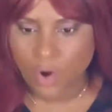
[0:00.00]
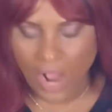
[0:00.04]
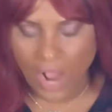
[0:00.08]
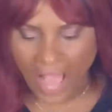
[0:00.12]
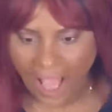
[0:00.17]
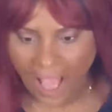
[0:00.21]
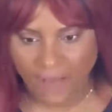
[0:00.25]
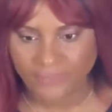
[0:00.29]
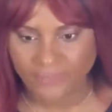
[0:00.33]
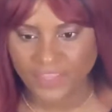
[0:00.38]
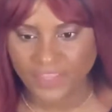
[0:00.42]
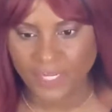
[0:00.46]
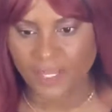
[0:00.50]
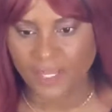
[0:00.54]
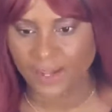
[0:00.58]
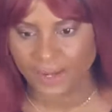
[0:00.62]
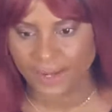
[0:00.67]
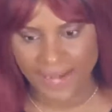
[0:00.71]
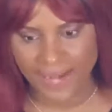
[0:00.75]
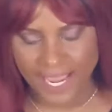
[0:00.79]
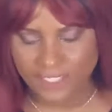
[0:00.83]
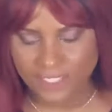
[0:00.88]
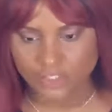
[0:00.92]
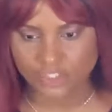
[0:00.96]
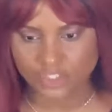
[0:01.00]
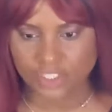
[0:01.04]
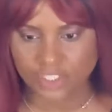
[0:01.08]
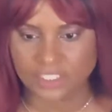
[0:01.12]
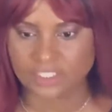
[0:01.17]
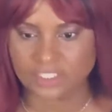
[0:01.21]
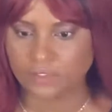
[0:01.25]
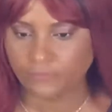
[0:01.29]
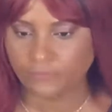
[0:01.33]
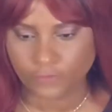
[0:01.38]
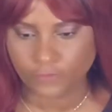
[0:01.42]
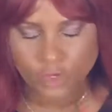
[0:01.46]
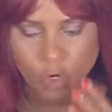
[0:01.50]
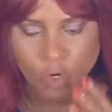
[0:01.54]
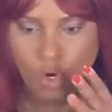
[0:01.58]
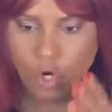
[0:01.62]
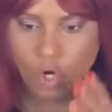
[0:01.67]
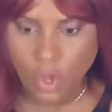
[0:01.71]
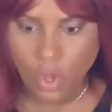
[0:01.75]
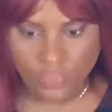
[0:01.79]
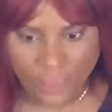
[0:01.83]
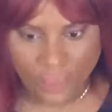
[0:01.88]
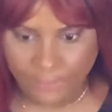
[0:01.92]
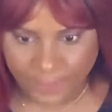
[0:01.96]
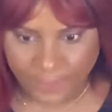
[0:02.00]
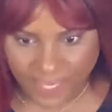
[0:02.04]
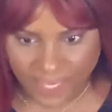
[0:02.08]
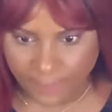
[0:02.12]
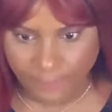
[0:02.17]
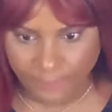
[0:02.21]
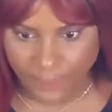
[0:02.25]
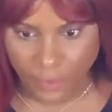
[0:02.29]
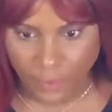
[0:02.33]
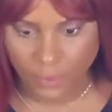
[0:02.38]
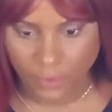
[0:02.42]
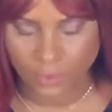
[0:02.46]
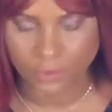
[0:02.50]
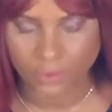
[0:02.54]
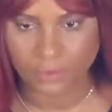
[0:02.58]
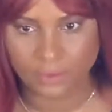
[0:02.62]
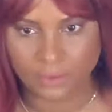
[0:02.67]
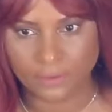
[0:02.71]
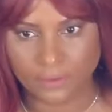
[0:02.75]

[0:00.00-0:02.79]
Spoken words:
have the connections, if you don't know the people.